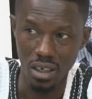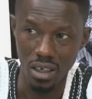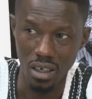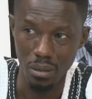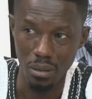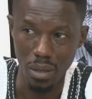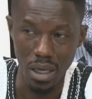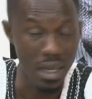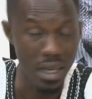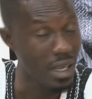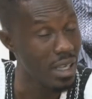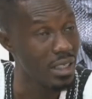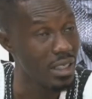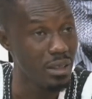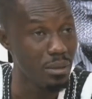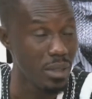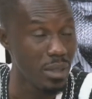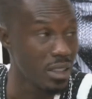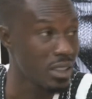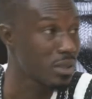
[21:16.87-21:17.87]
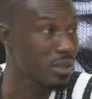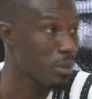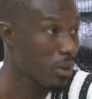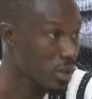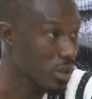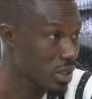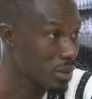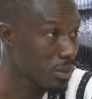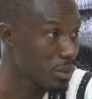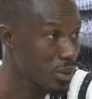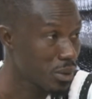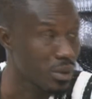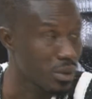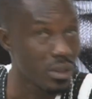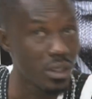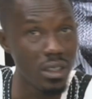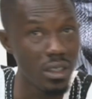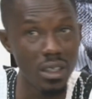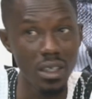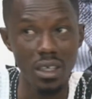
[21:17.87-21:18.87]
by any means possible.
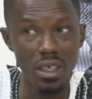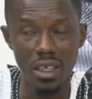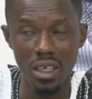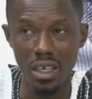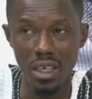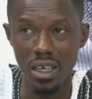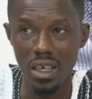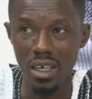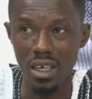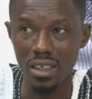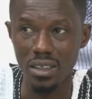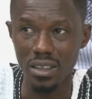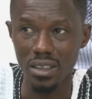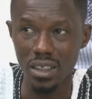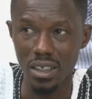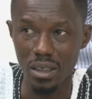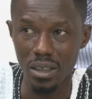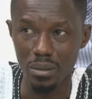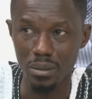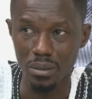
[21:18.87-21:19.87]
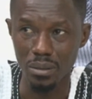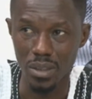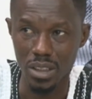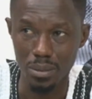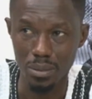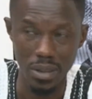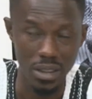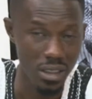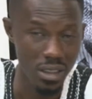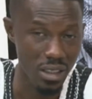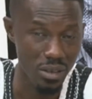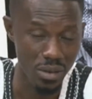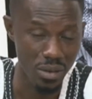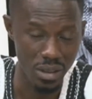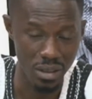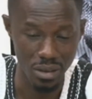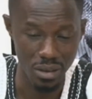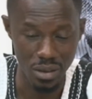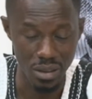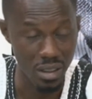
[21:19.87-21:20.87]
And special
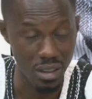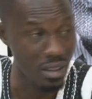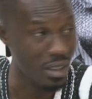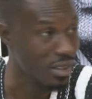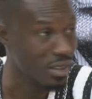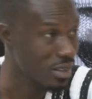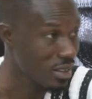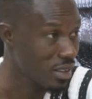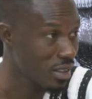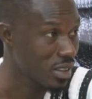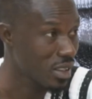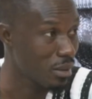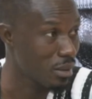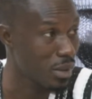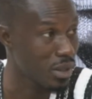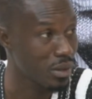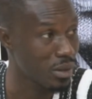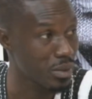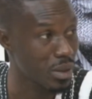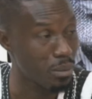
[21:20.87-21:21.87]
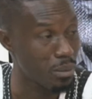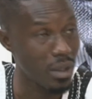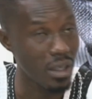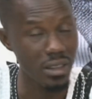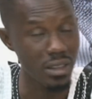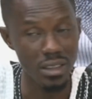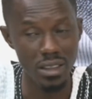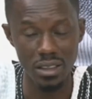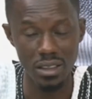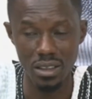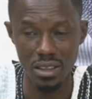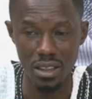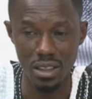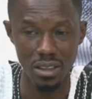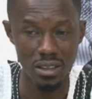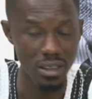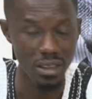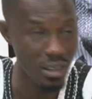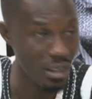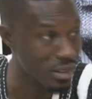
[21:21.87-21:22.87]
greeting to the national chairman of the party
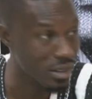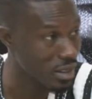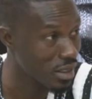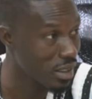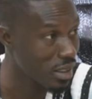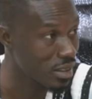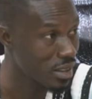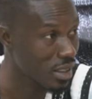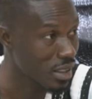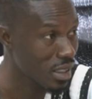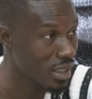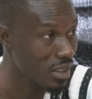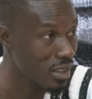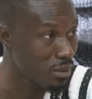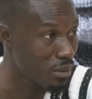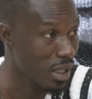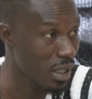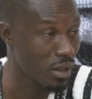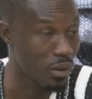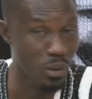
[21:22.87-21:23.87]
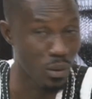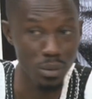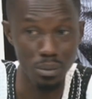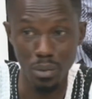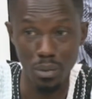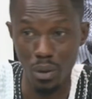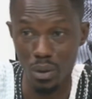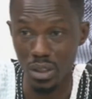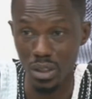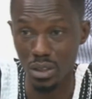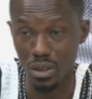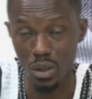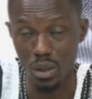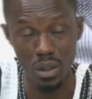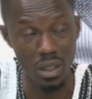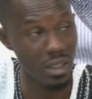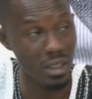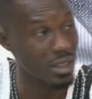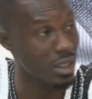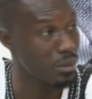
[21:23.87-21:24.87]
and the national executive. My own boss,
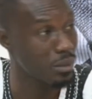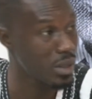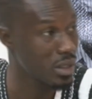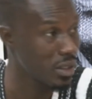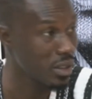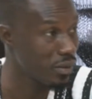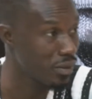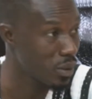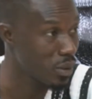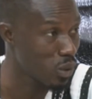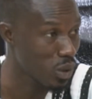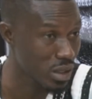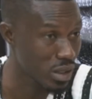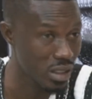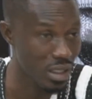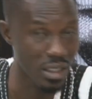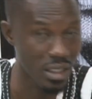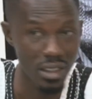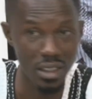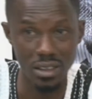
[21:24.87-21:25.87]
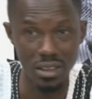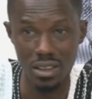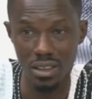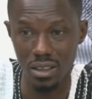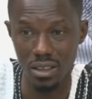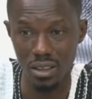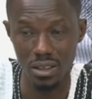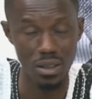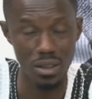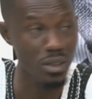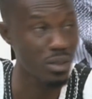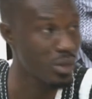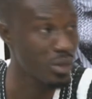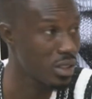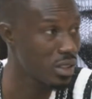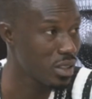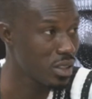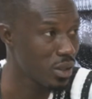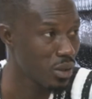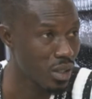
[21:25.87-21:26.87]
lawyer Sami Jemfi, was there yesterday to
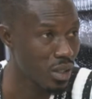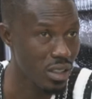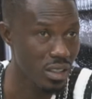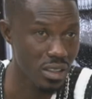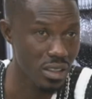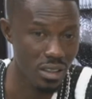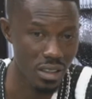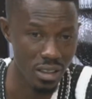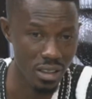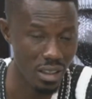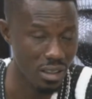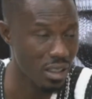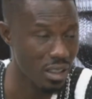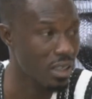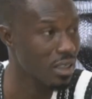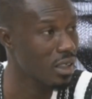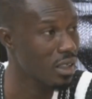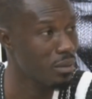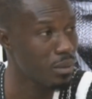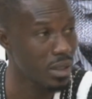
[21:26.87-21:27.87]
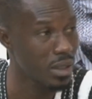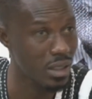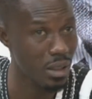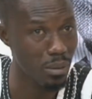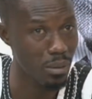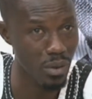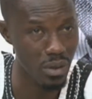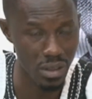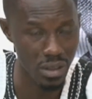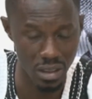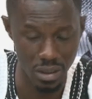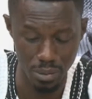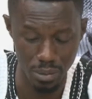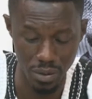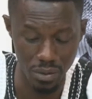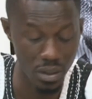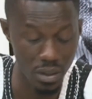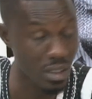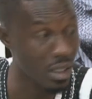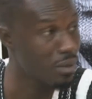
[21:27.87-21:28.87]
grace the occasion, and other government appointees,
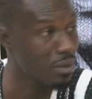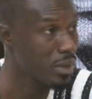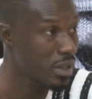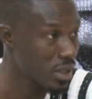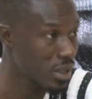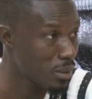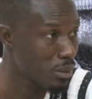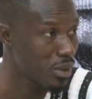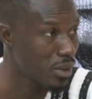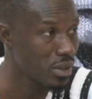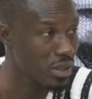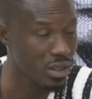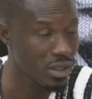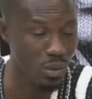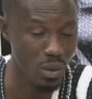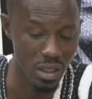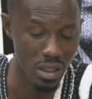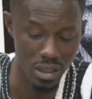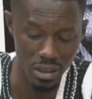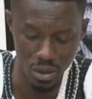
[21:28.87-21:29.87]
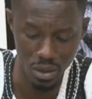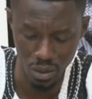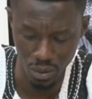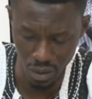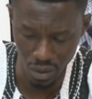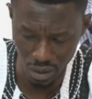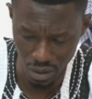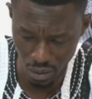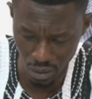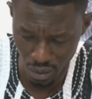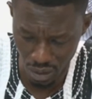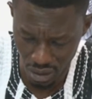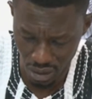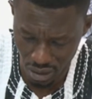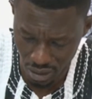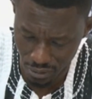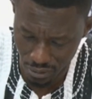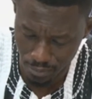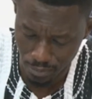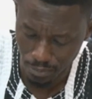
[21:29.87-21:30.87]
previous government appointees were there to grace the
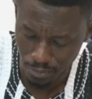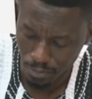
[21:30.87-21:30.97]
occasion.